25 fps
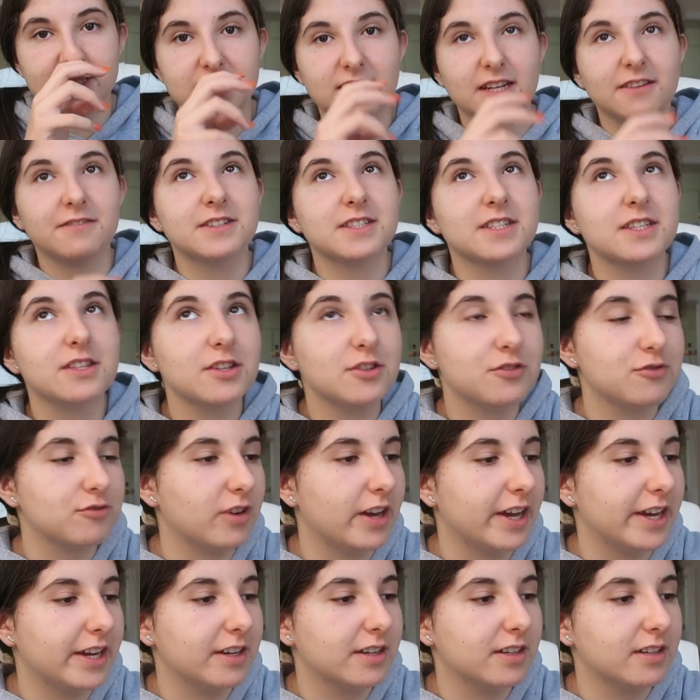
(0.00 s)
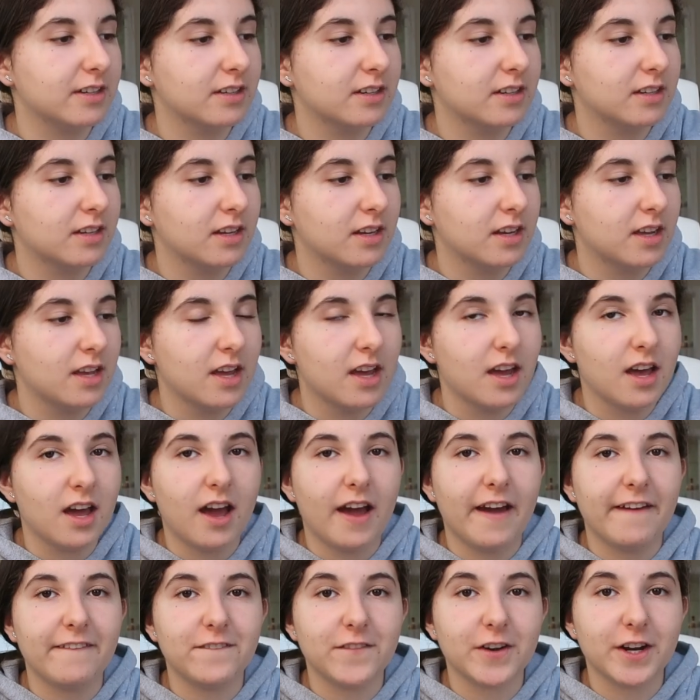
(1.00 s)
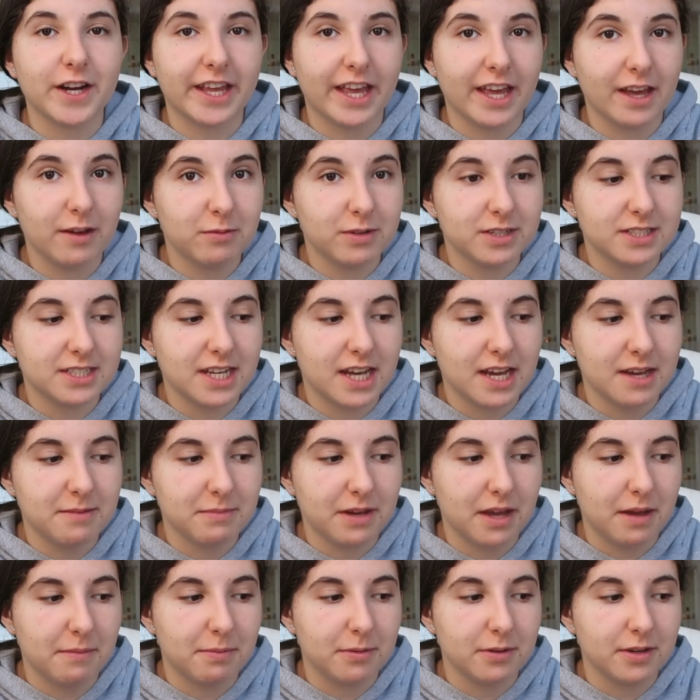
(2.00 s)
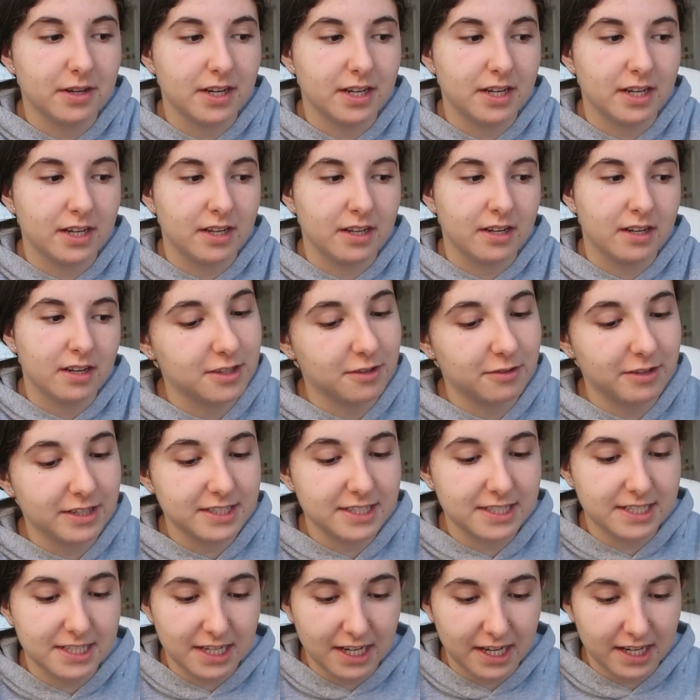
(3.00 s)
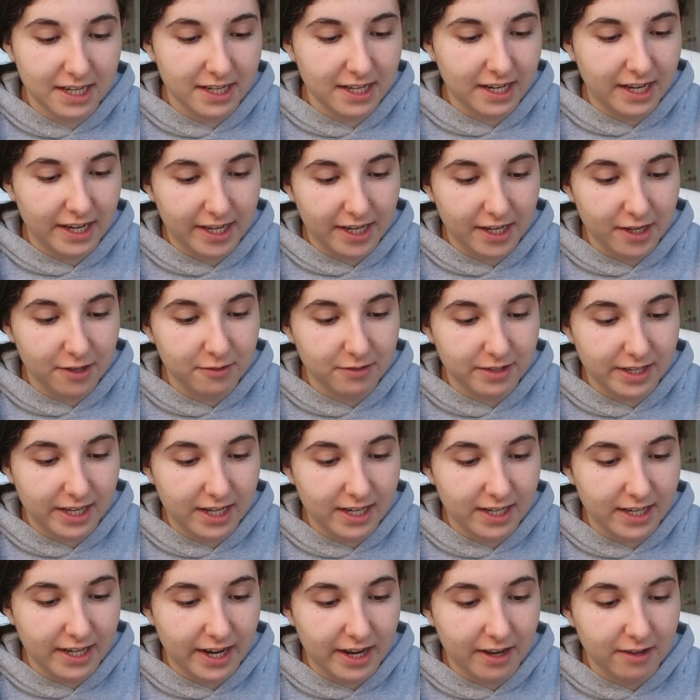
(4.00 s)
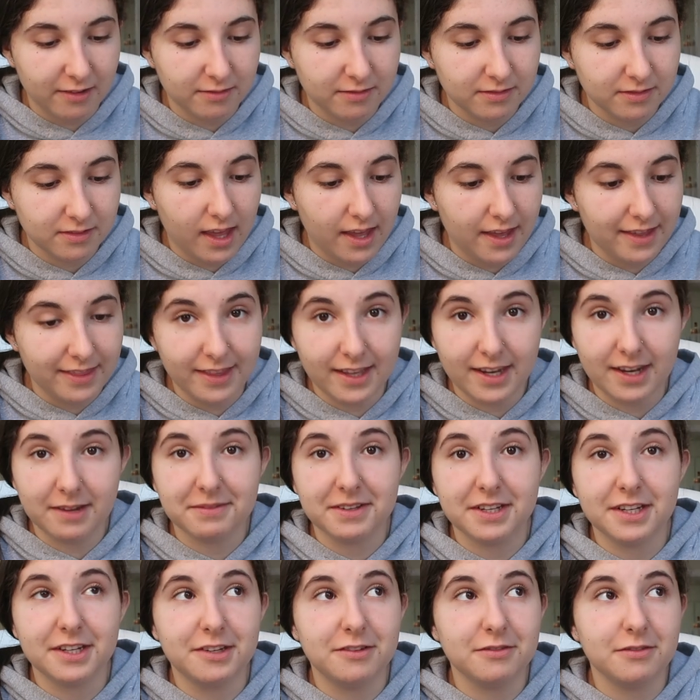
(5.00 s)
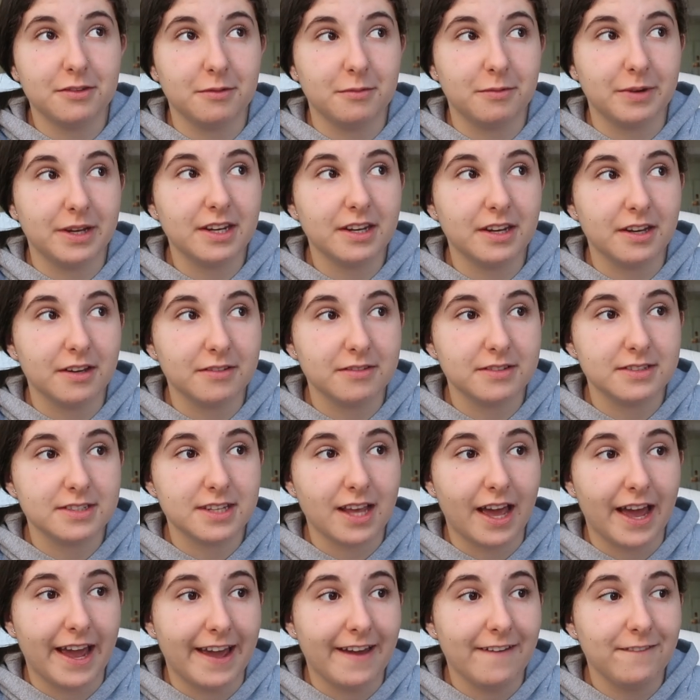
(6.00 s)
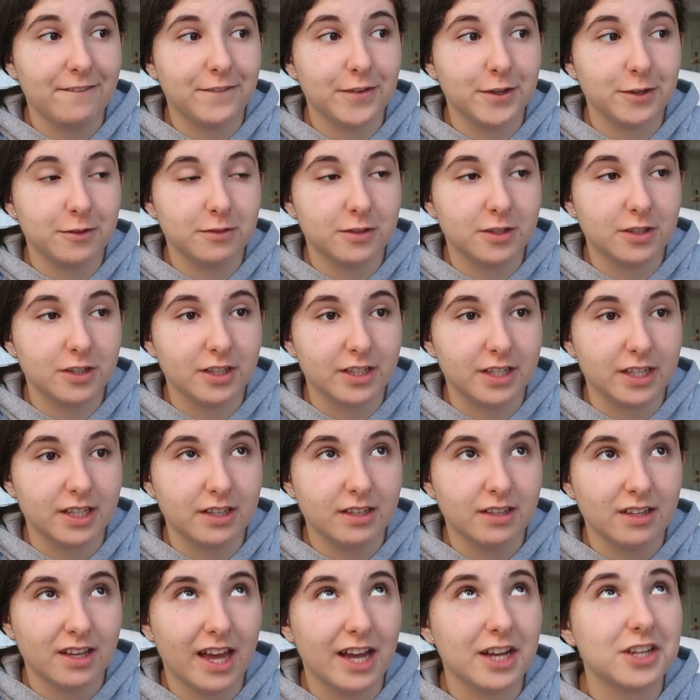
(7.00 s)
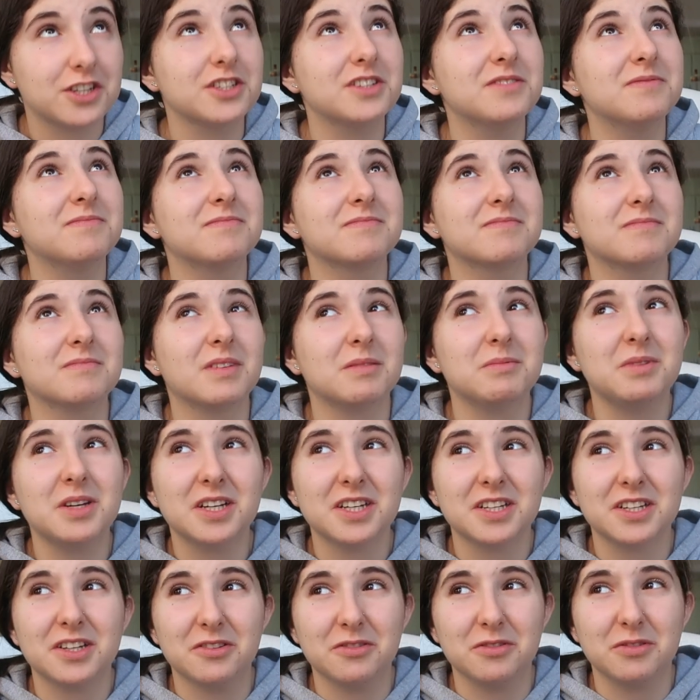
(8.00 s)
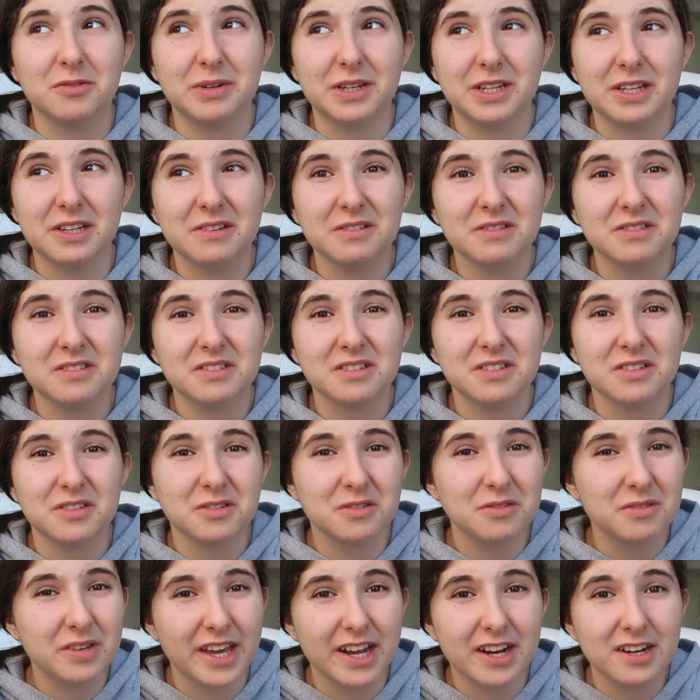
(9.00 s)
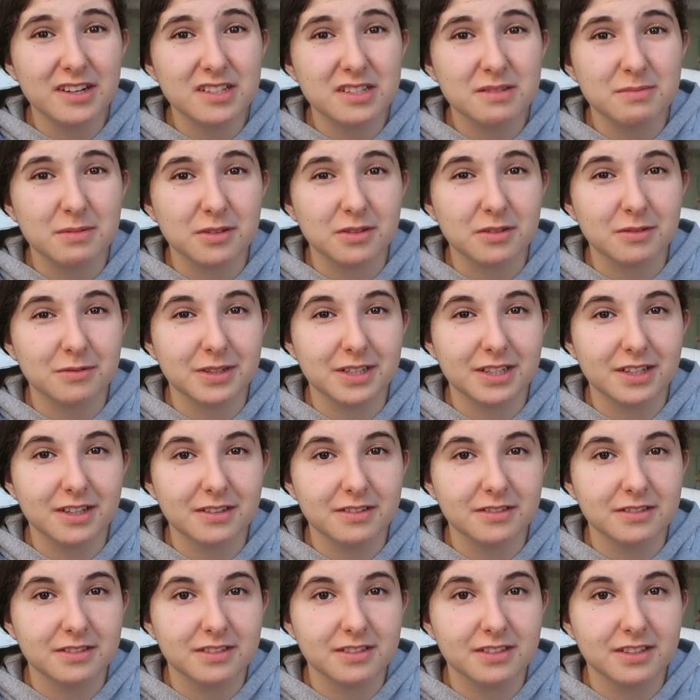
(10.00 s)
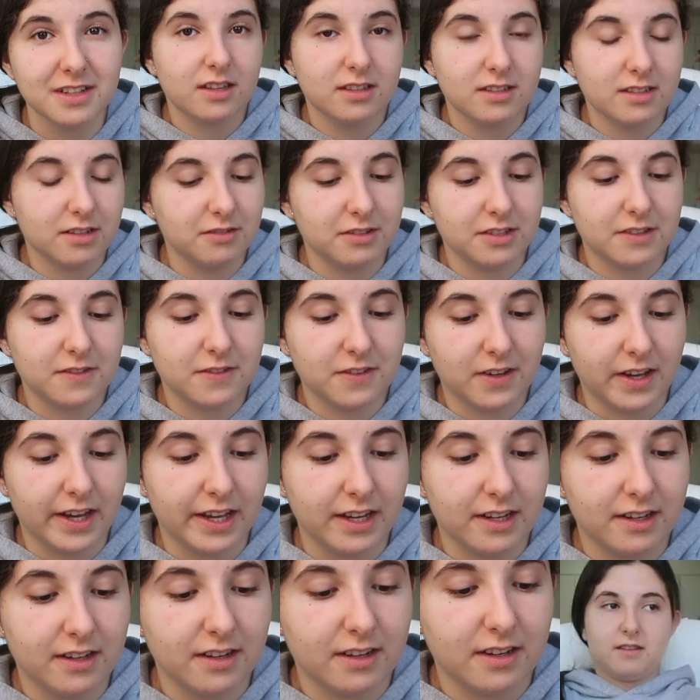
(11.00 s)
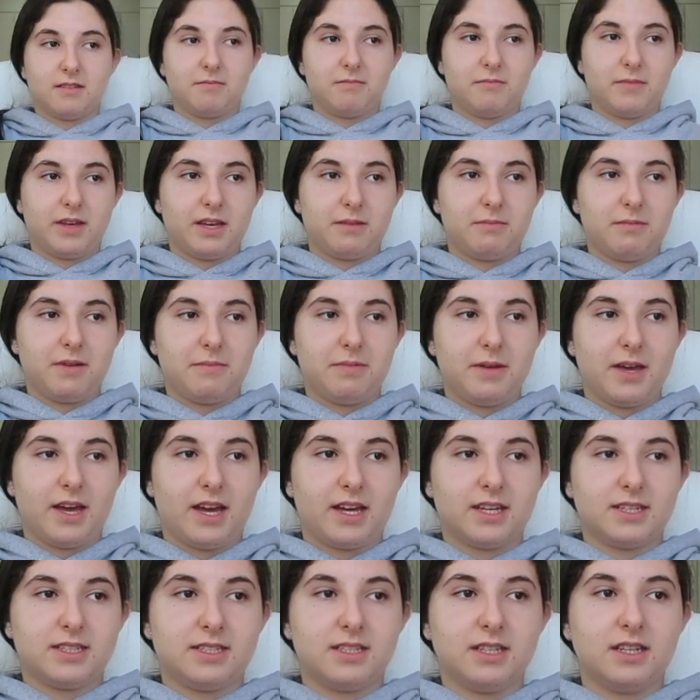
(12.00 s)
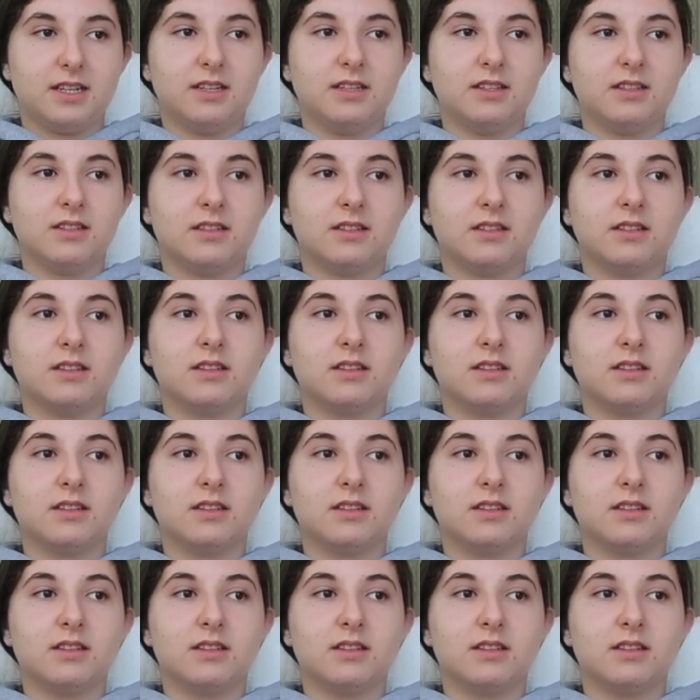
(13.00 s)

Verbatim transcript: stuff is in the dryer. I forget what time I put it in. So it's done. I can go get it now. And then I'm going to do the windows. I have food cooking. Actually, I'm not going to do the windows. Who cares about the windows? So it's fine. Make my pasta.